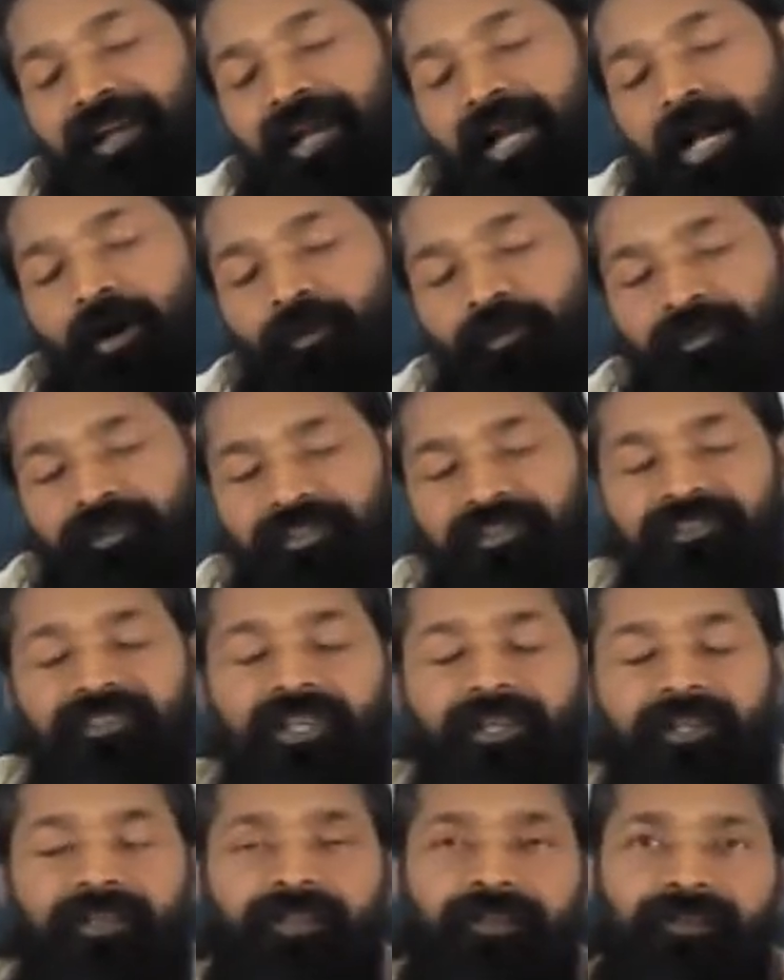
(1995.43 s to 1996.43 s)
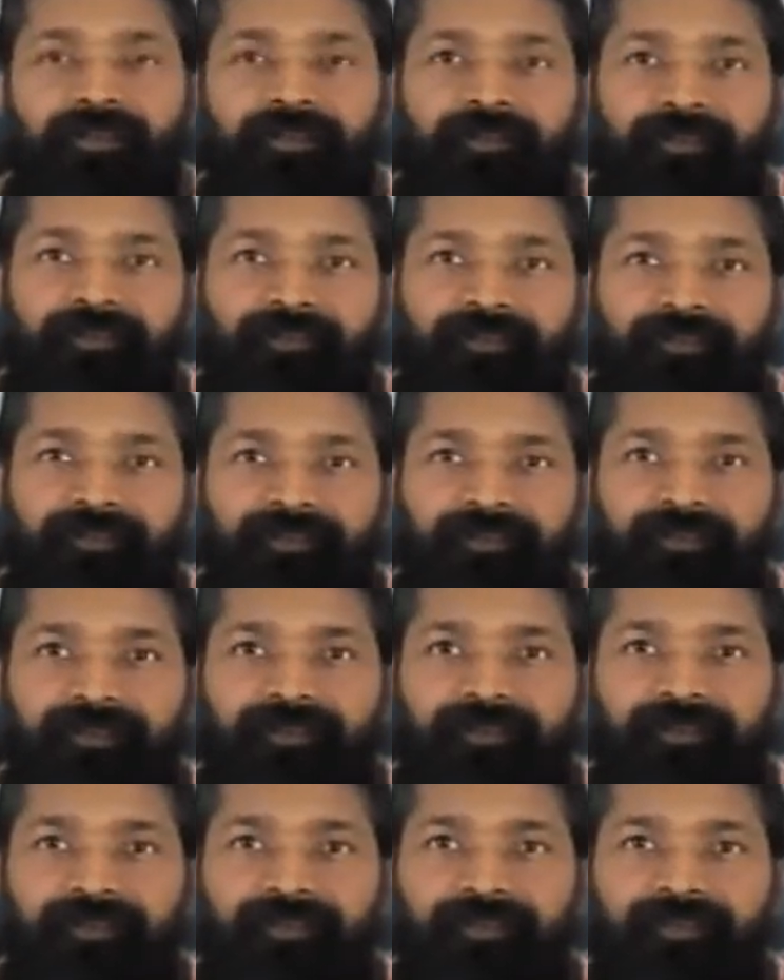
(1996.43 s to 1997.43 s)
outstanding
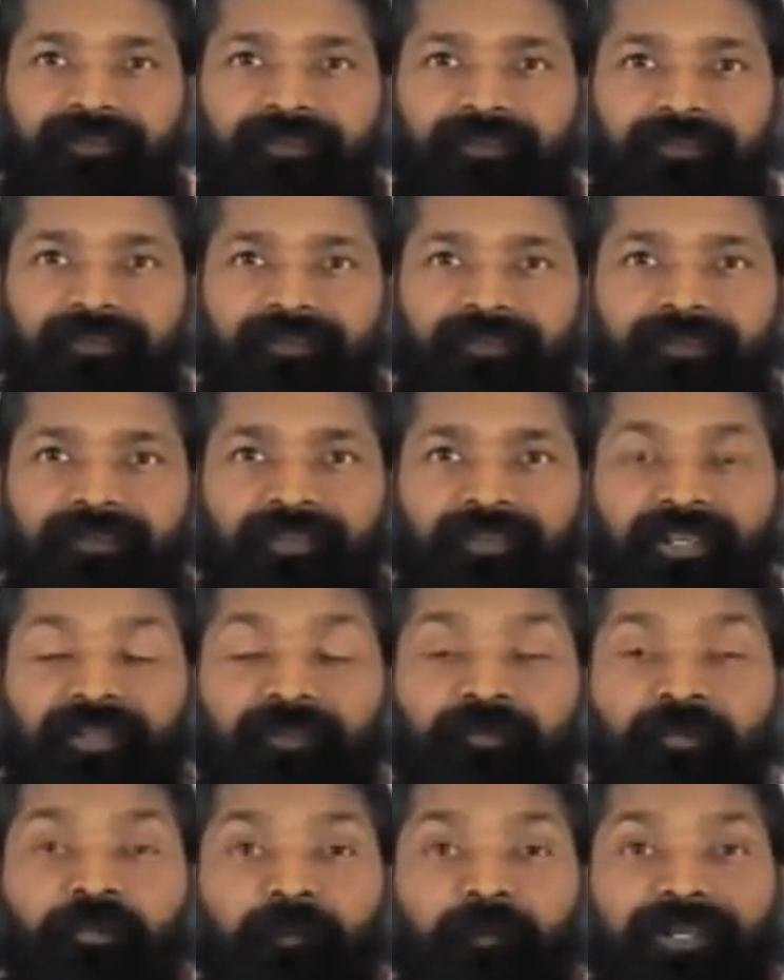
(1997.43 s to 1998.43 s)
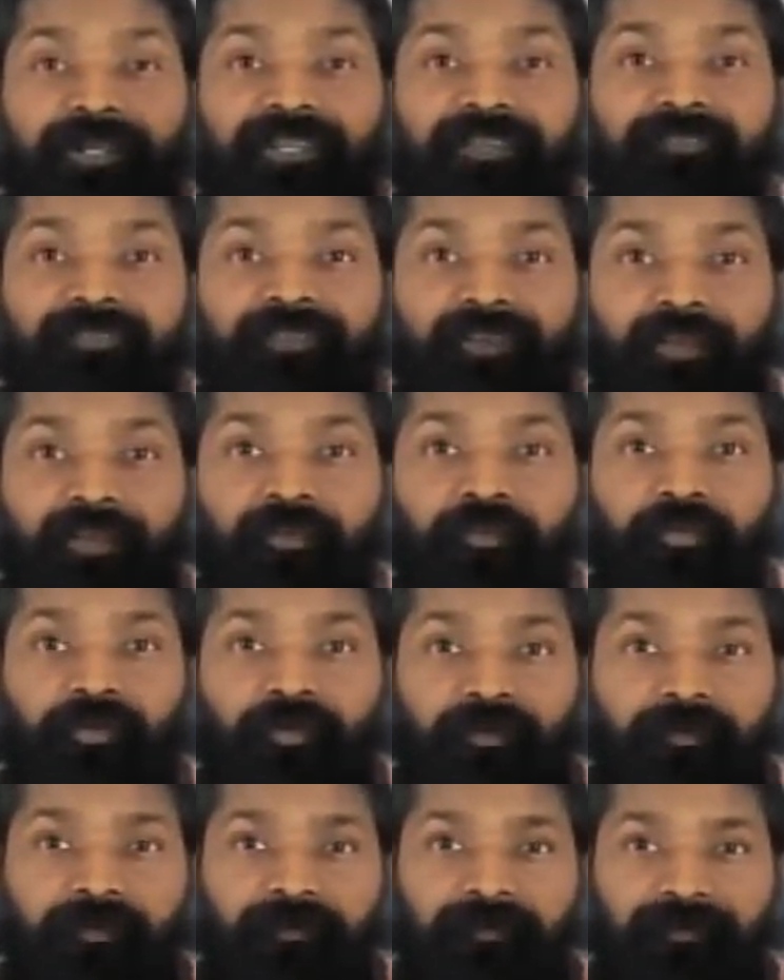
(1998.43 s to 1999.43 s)
transformative
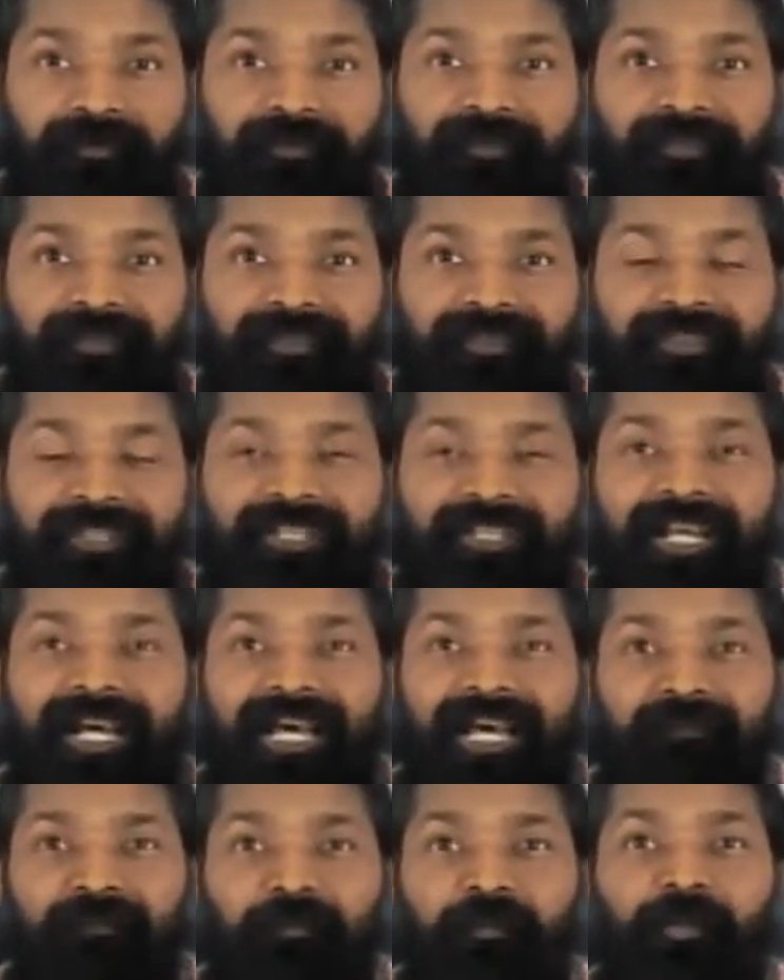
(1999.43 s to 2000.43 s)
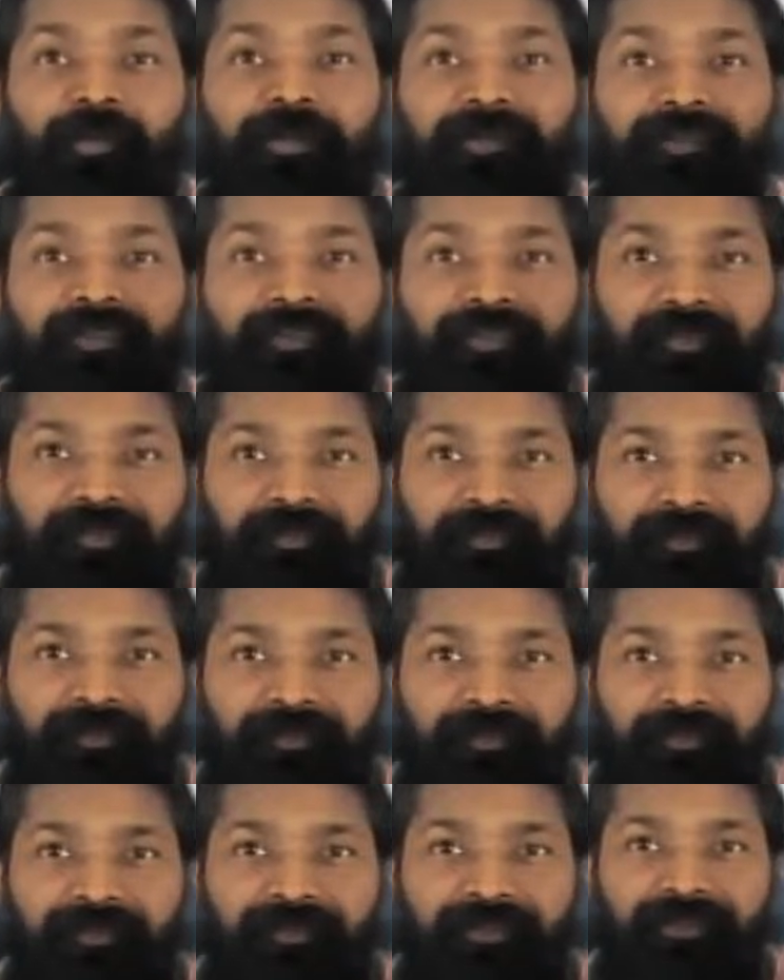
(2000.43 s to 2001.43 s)
culture that I have witnessed.
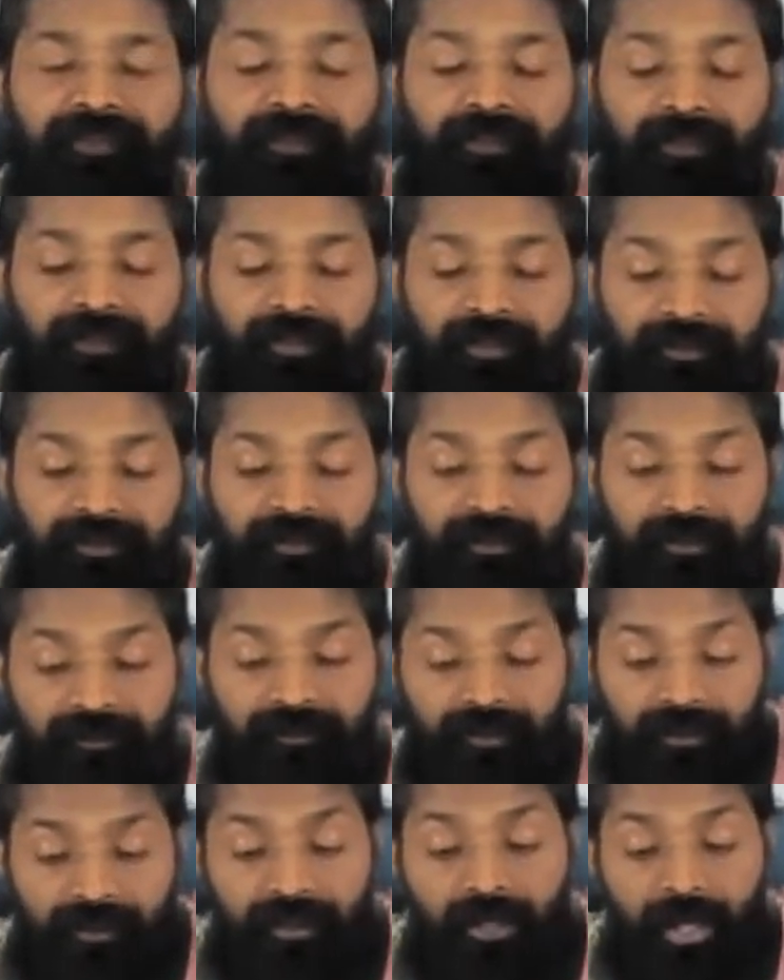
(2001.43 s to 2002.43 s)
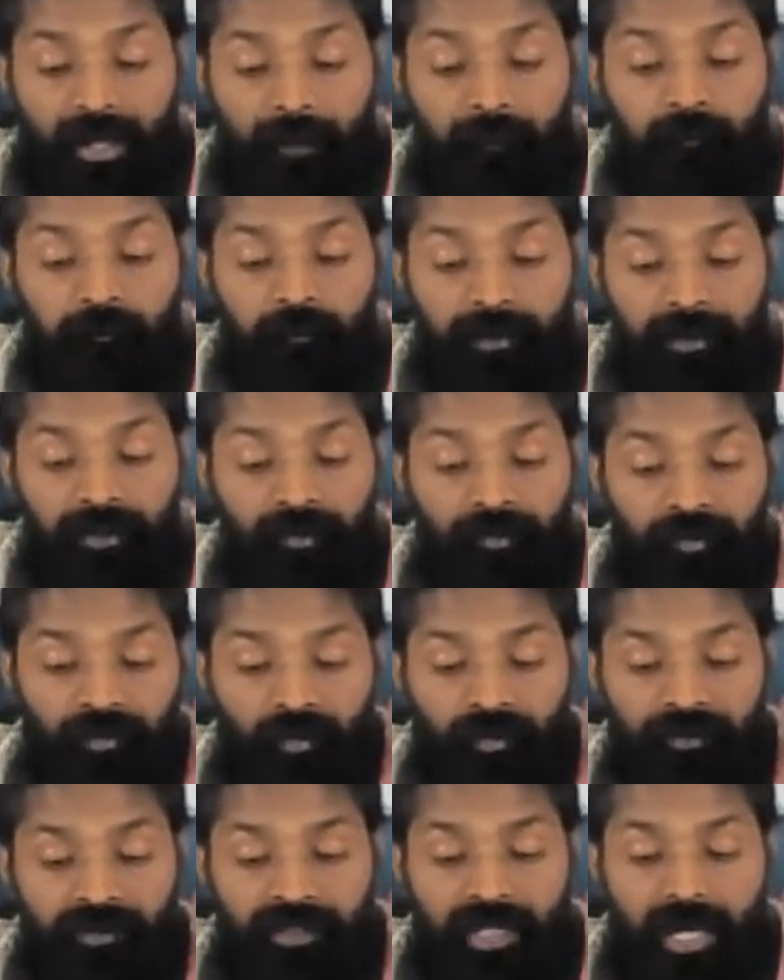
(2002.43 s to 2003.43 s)
I'm pretty
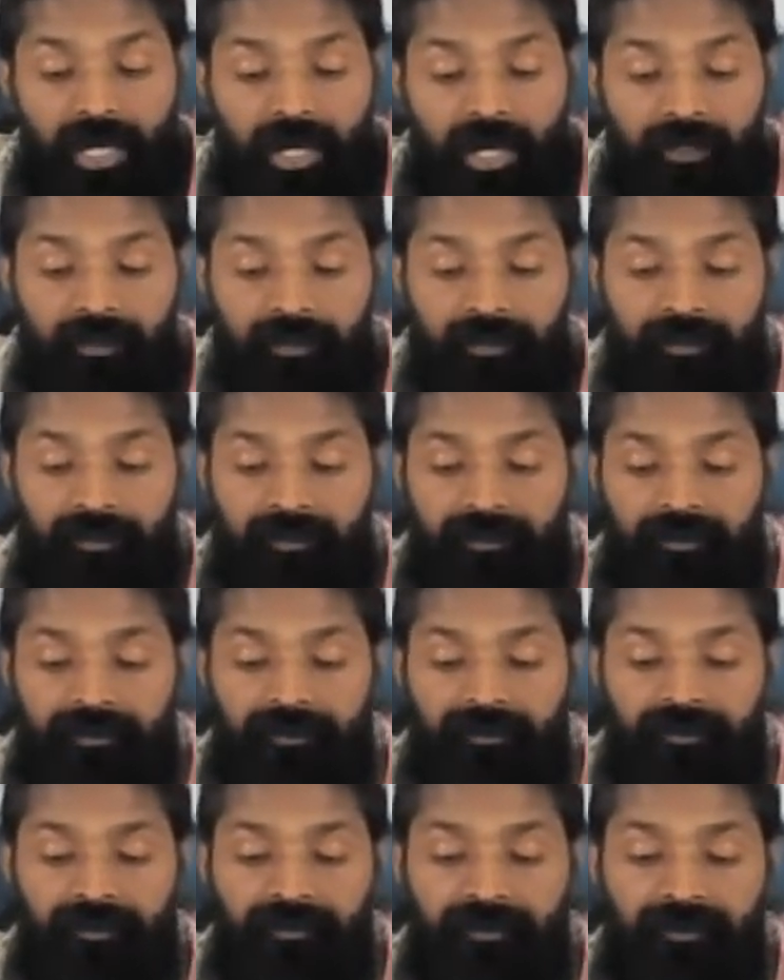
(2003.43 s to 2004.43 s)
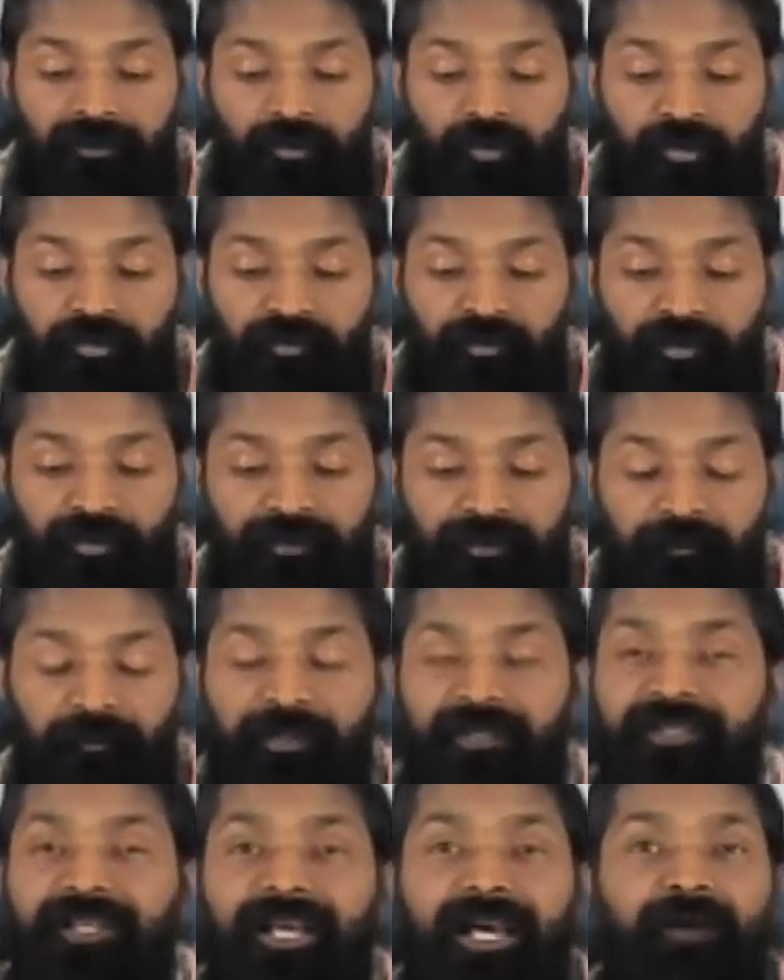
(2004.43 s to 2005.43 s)
sure they are useful,
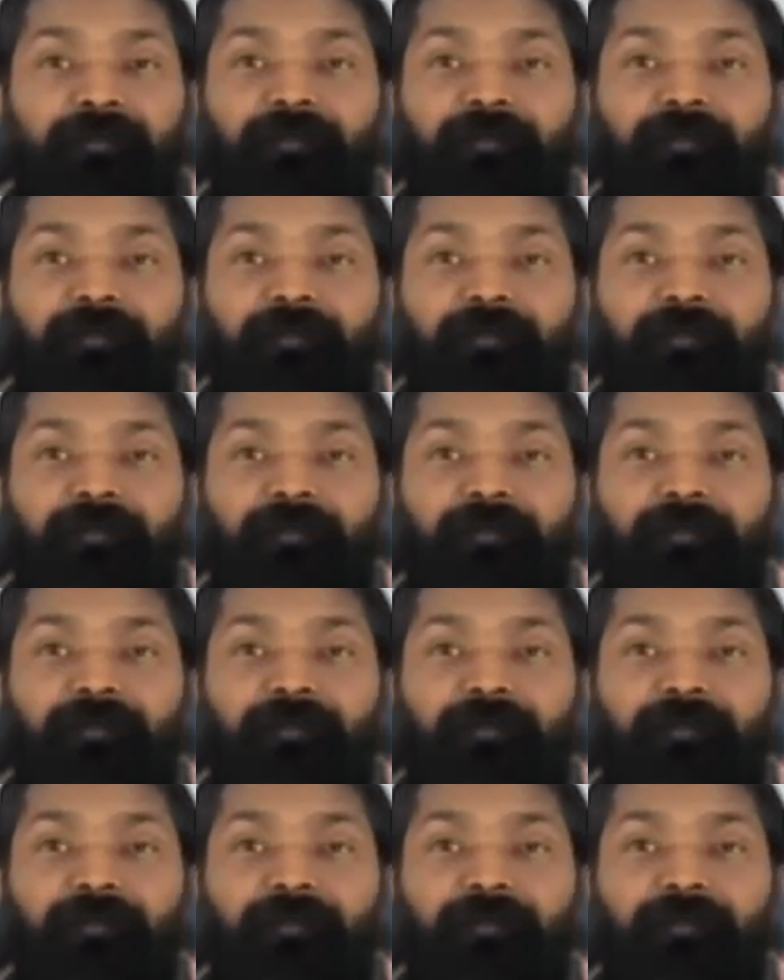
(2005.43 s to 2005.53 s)
but